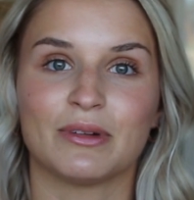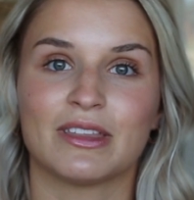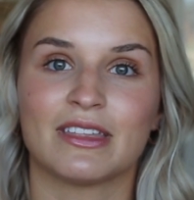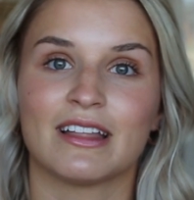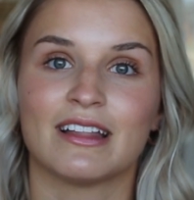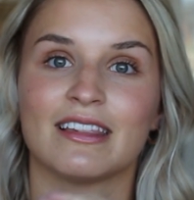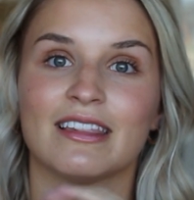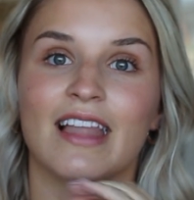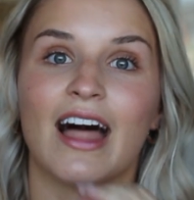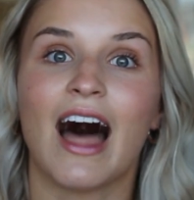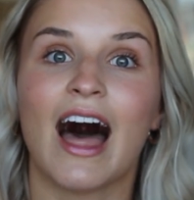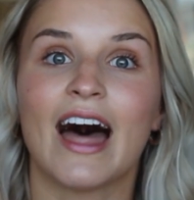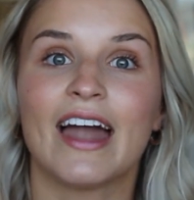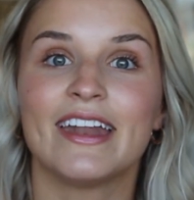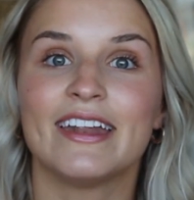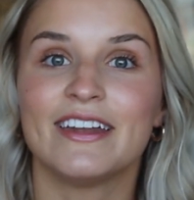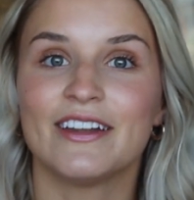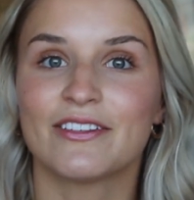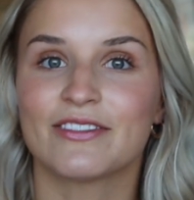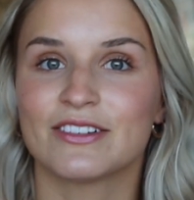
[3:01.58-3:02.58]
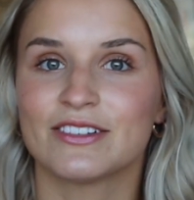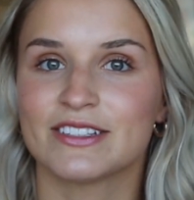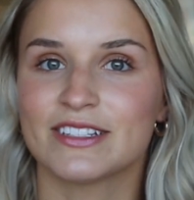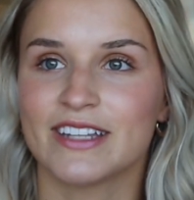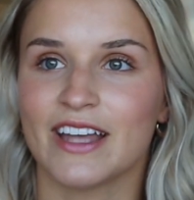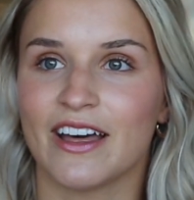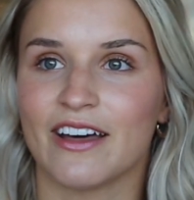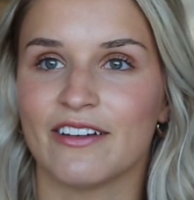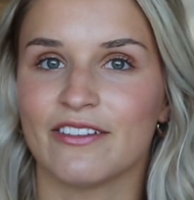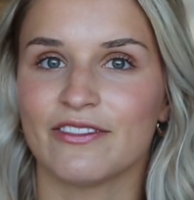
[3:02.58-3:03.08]
with a lot of different
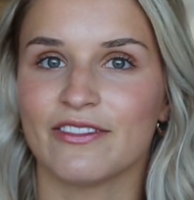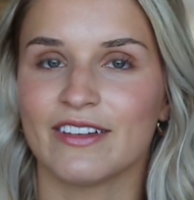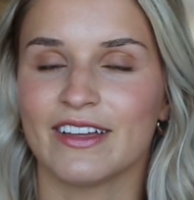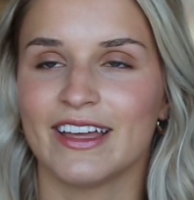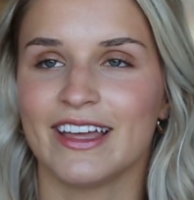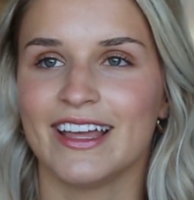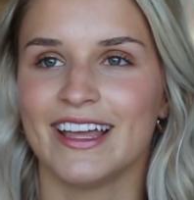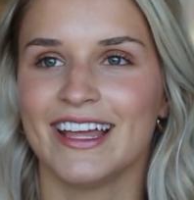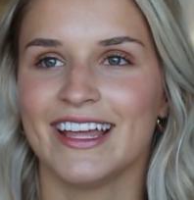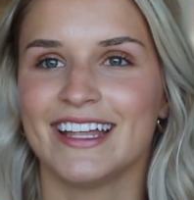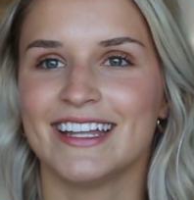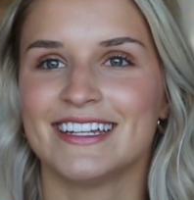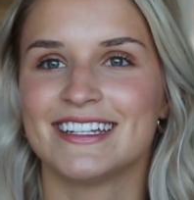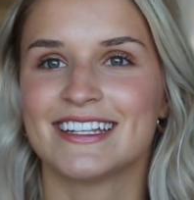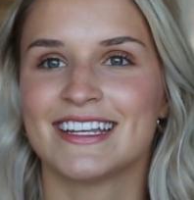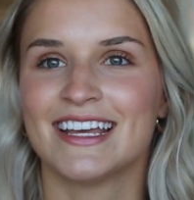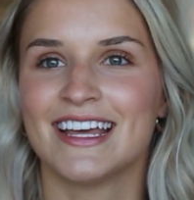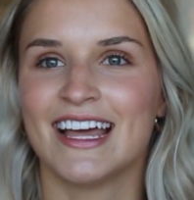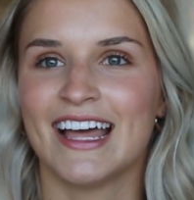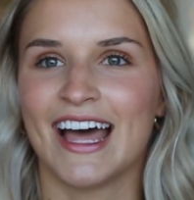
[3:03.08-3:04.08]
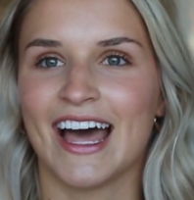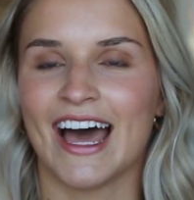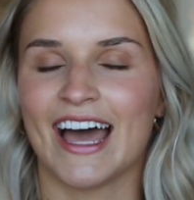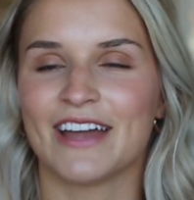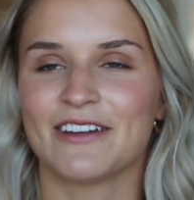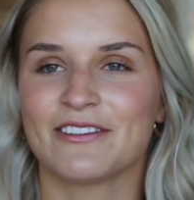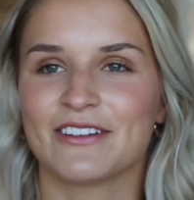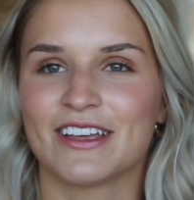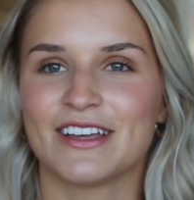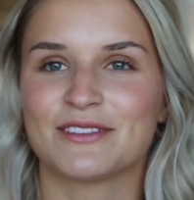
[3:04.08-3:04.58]
stuff, and
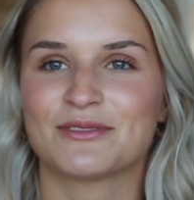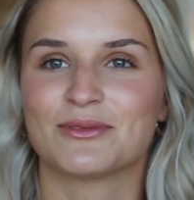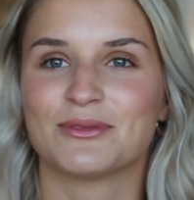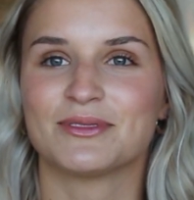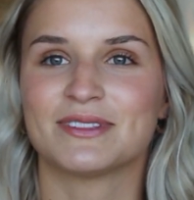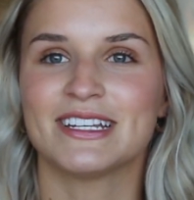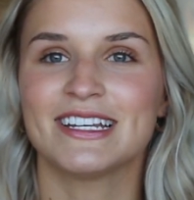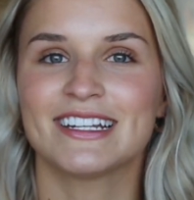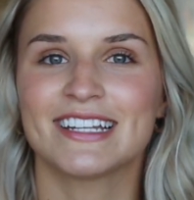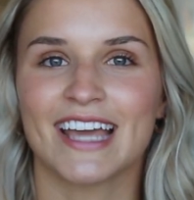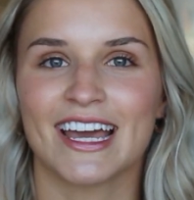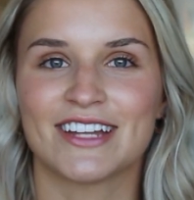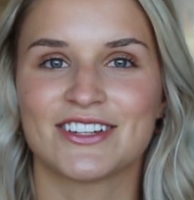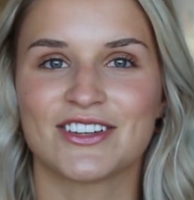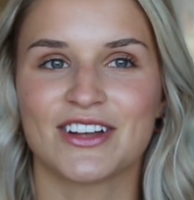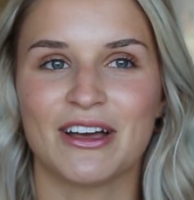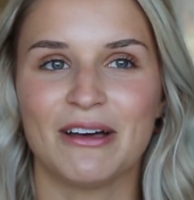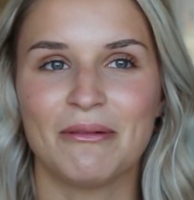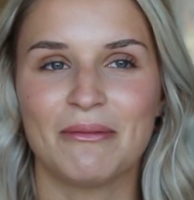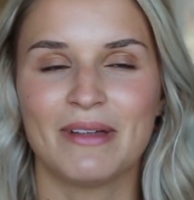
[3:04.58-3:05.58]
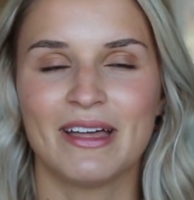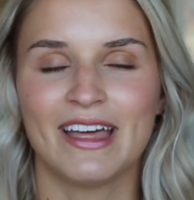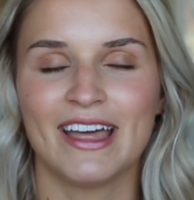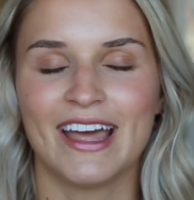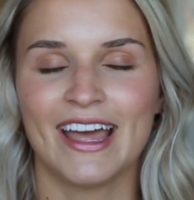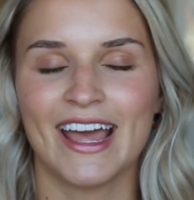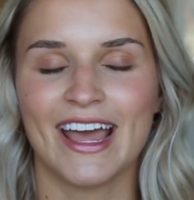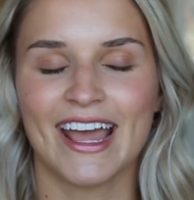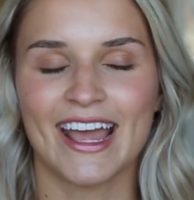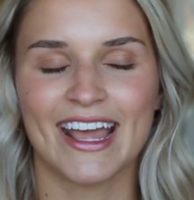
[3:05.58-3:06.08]
I realized what was in ketchup,
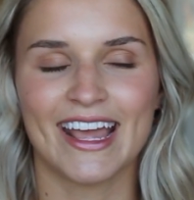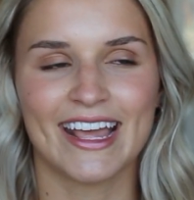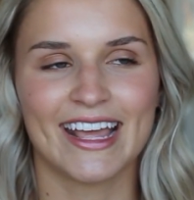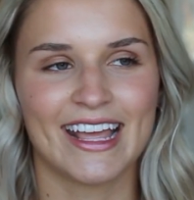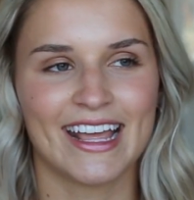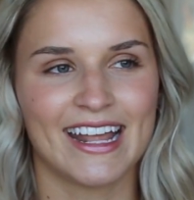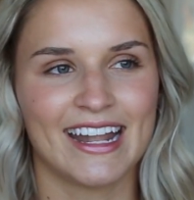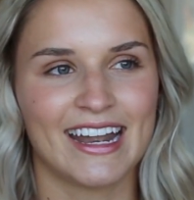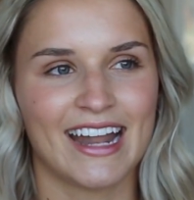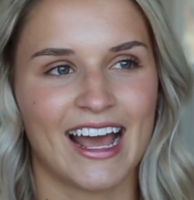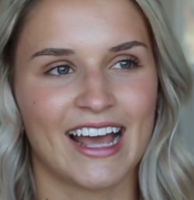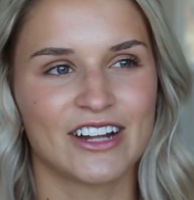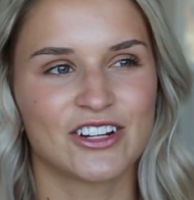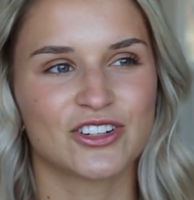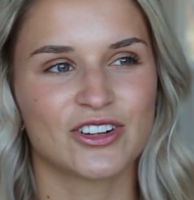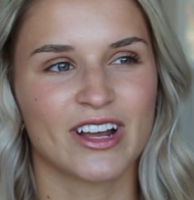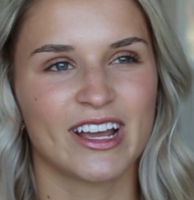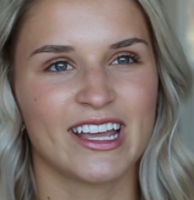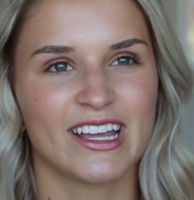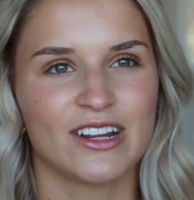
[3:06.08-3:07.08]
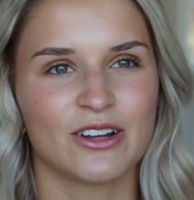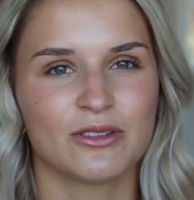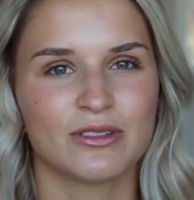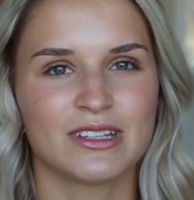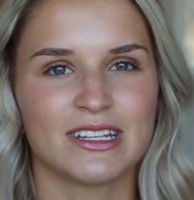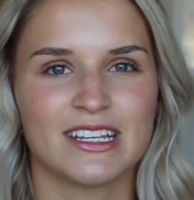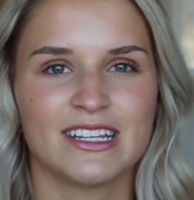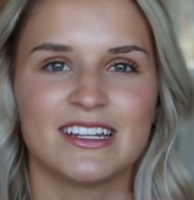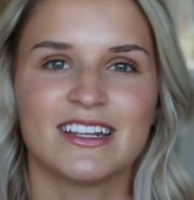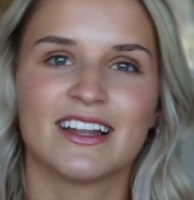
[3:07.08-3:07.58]
and I try and
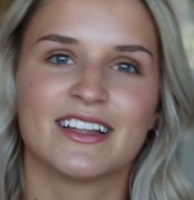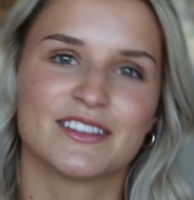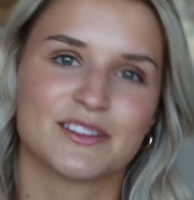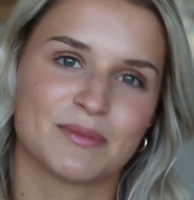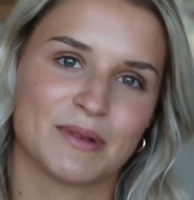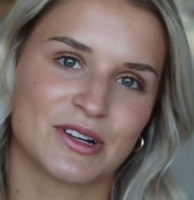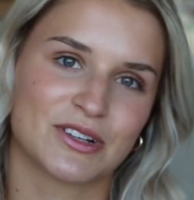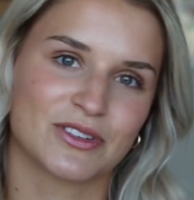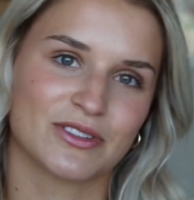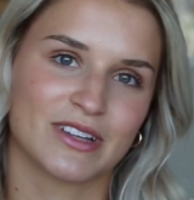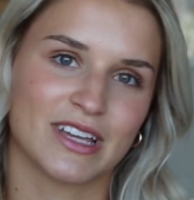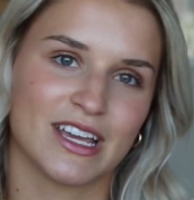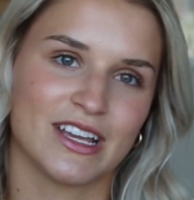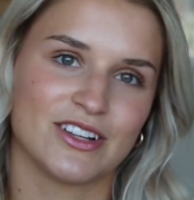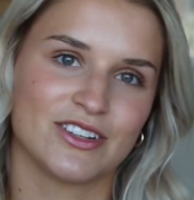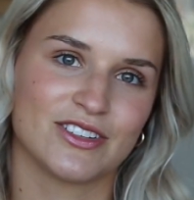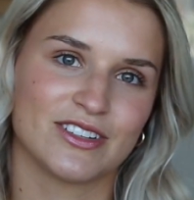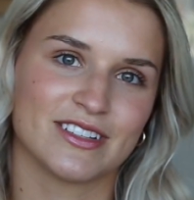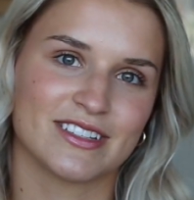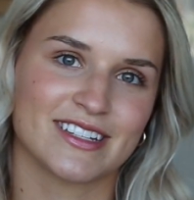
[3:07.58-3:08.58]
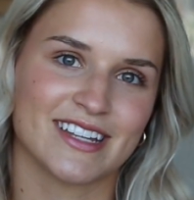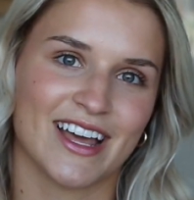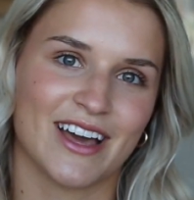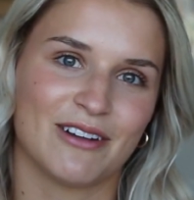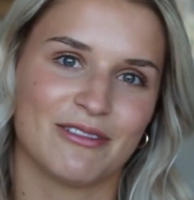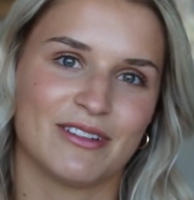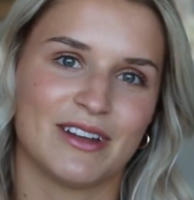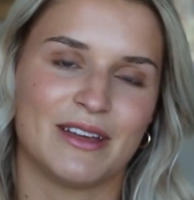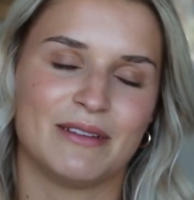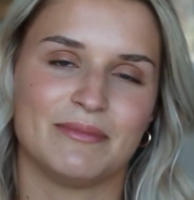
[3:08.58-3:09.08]
only eat it on special occasions
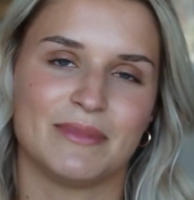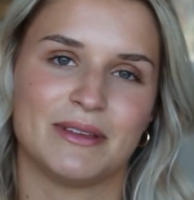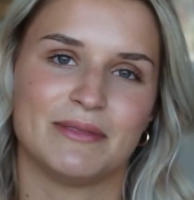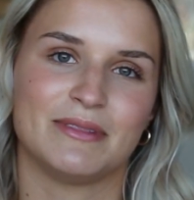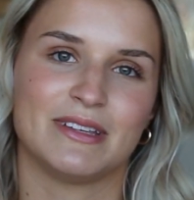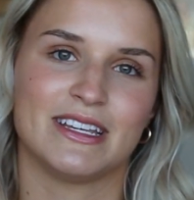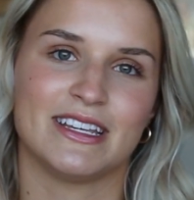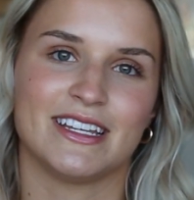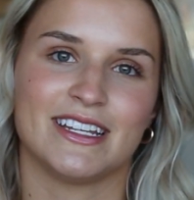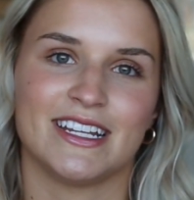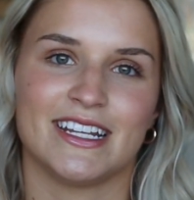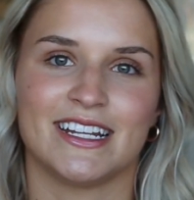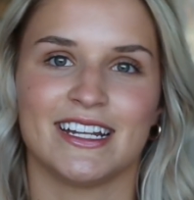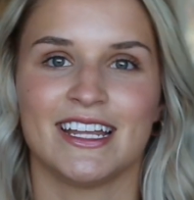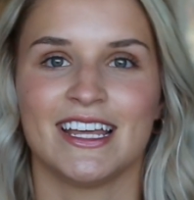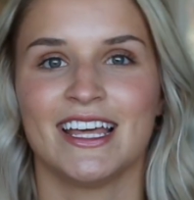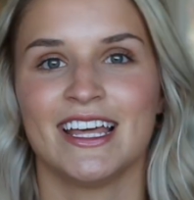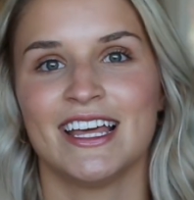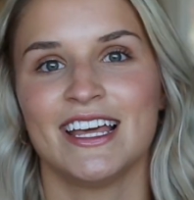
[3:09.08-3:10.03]
now when I'm maybe eating